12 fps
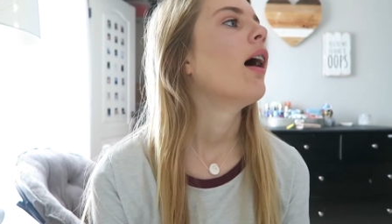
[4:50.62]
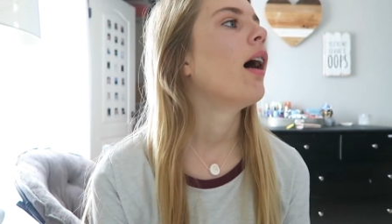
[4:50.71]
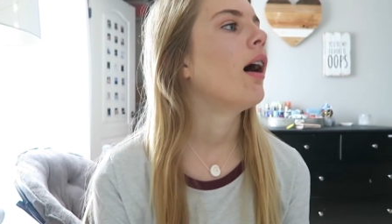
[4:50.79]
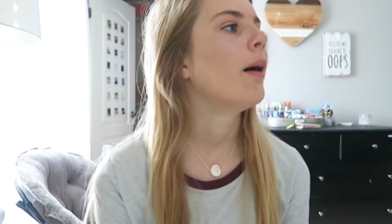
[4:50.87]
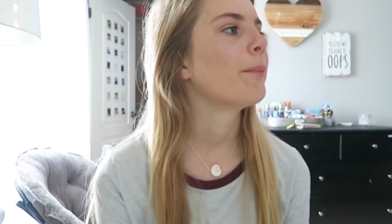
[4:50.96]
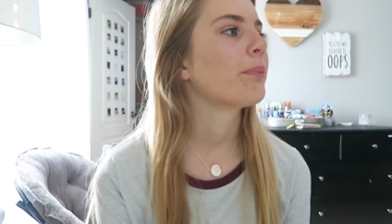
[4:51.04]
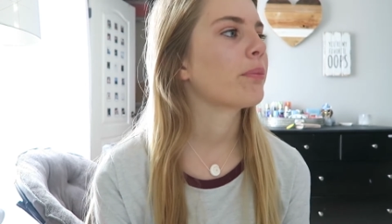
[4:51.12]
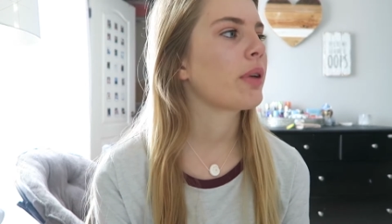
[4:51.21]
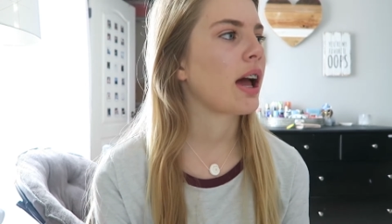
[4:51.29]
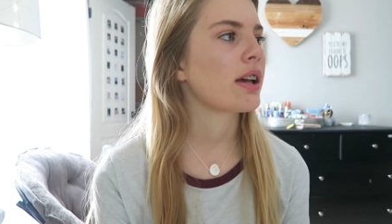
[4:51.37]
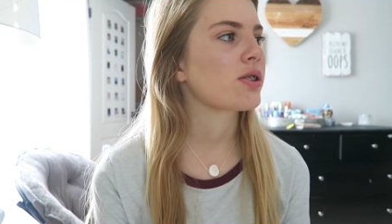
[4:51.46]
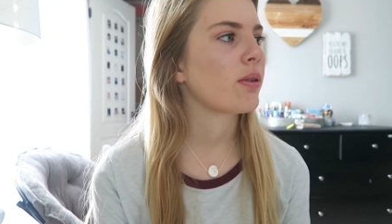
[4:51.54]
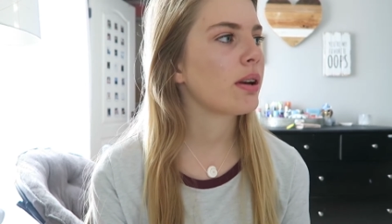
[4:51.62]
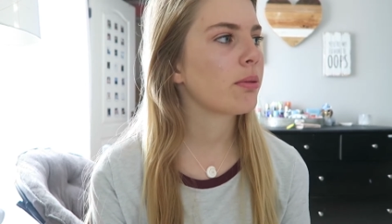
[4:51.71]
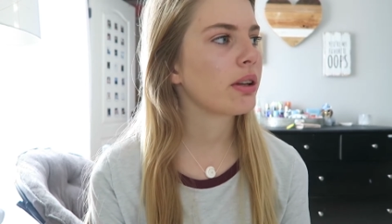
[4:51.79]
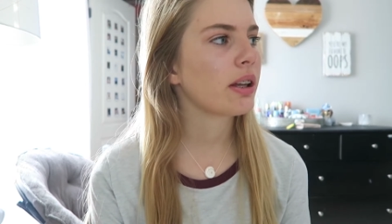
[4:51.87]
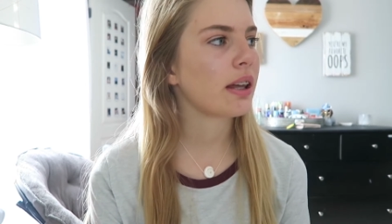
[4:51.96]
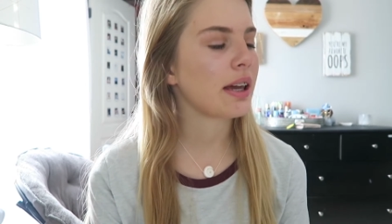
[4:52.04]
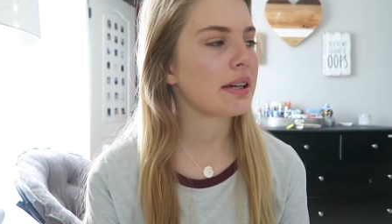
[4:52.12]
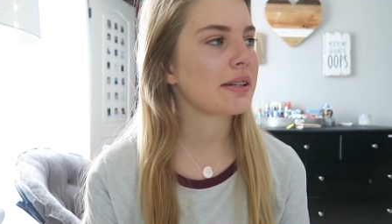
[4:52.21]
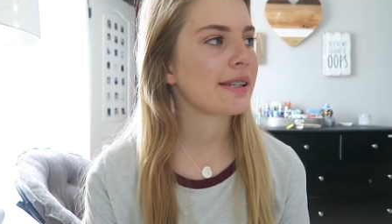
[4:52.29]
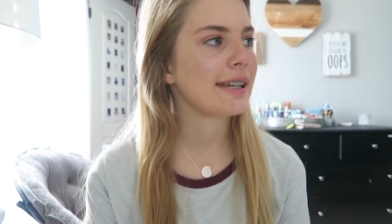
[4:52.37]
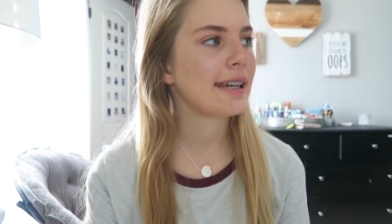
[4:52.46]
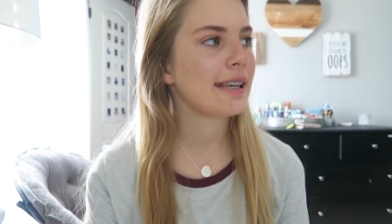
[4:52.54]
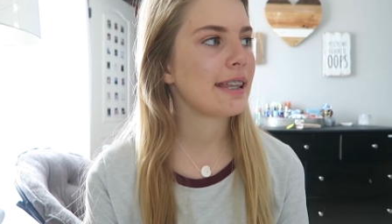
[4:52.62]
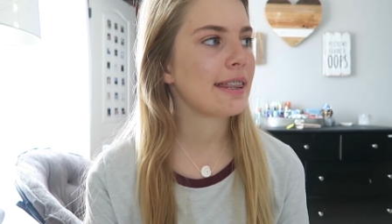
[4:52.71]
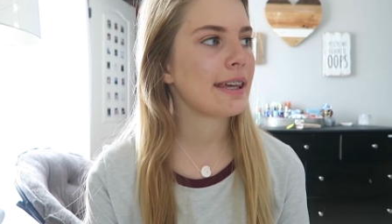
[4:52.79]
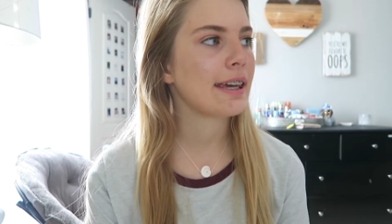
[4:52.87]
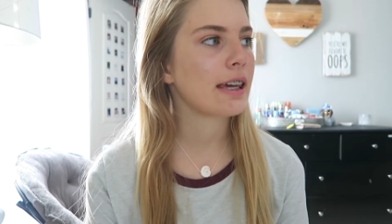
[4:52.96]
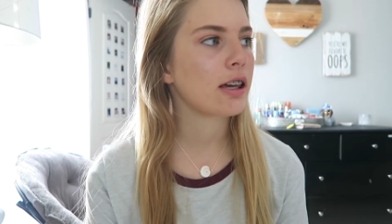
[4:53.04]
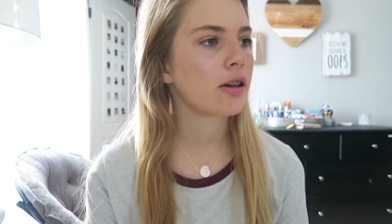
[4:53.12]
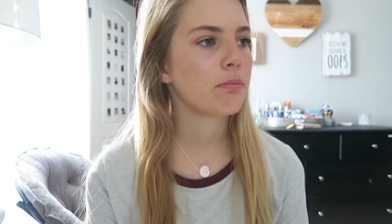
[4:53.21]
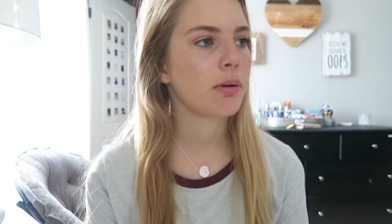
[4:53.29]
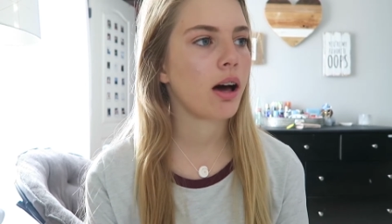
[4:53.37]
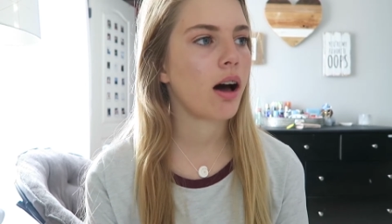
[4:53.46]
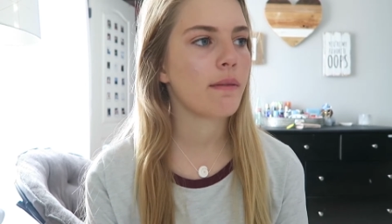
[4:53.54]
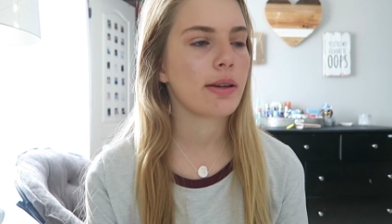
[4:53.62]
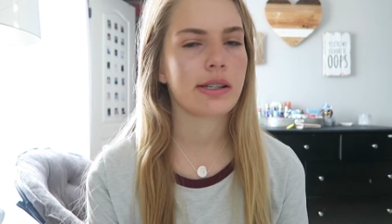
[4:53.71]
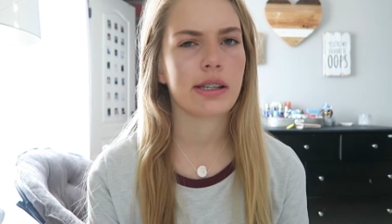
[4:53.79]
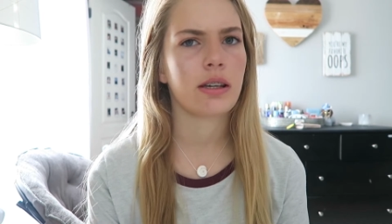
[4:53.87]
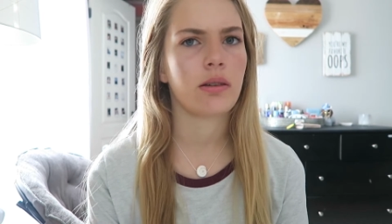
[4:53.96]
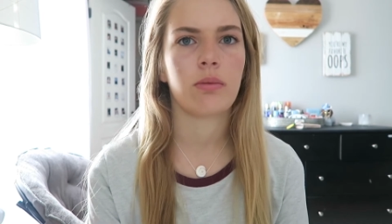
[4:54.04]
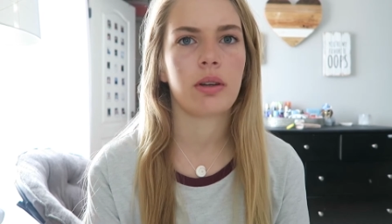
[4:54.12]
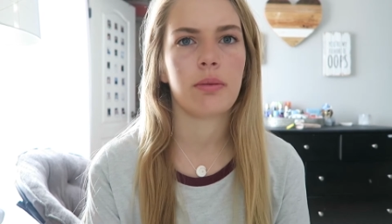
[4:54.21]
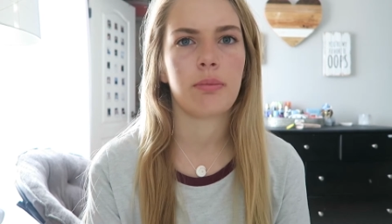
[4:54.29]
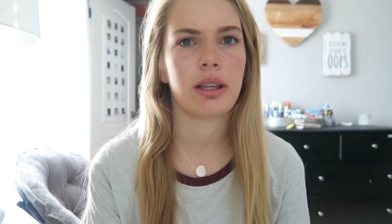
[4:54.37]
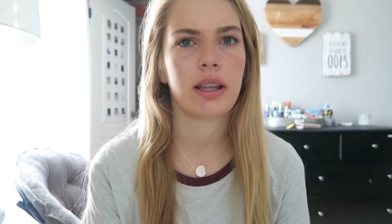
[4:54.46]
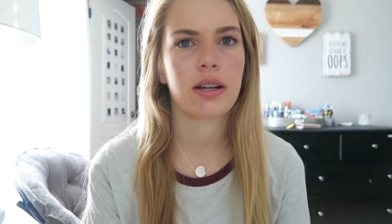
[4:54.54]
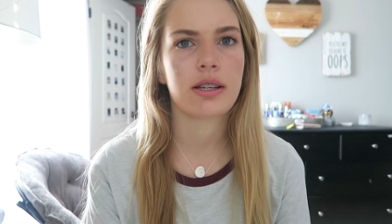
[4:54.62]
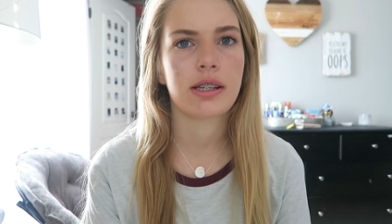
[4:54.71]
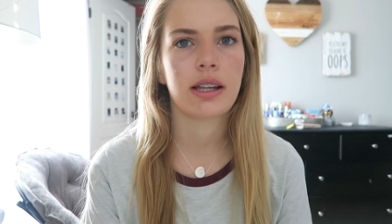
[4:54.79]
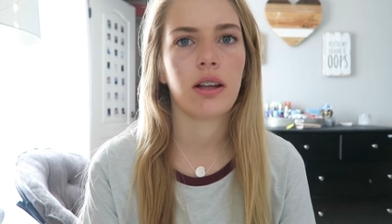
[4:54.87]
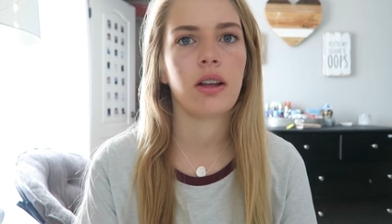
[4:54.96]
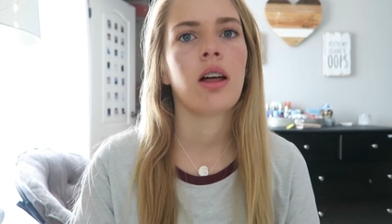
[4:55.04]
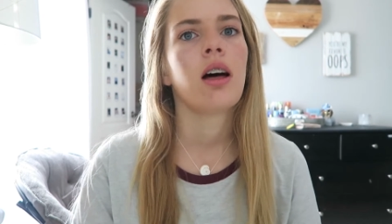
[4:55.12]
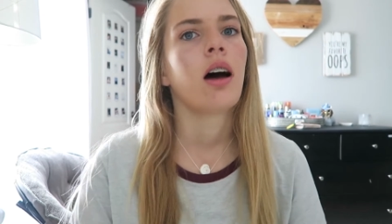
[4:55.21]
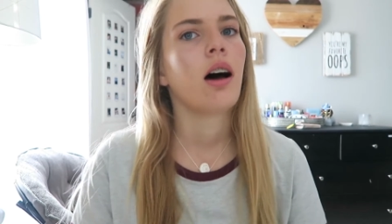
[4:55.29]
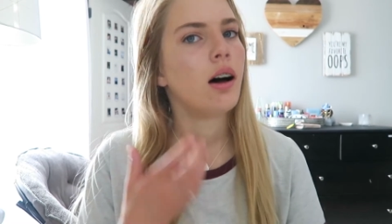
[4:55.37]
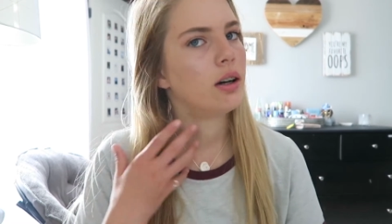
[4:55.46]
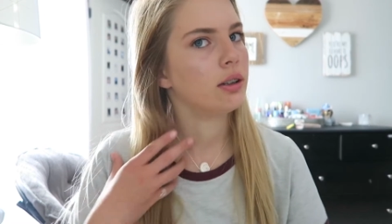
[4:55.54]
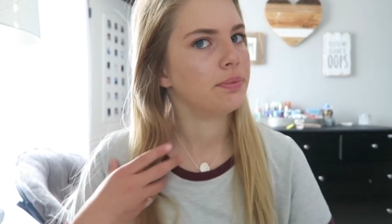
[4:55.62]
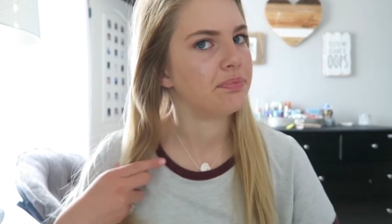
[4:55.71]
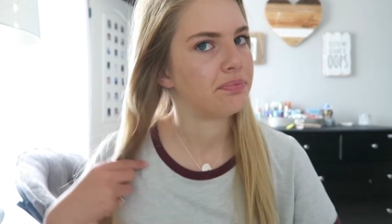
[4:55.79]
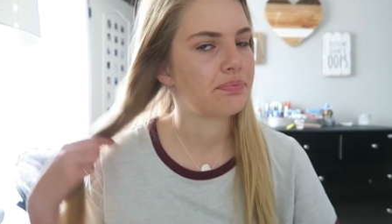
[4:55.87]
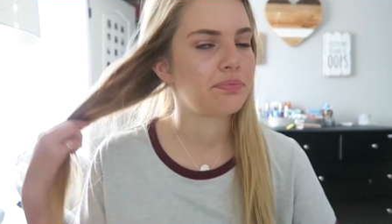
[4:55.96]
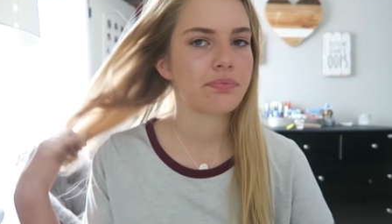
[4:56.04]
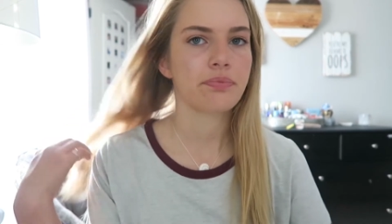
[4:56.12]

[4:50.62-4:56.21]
um yeah so i didn't really like see anything but obviously wouldn't be there still um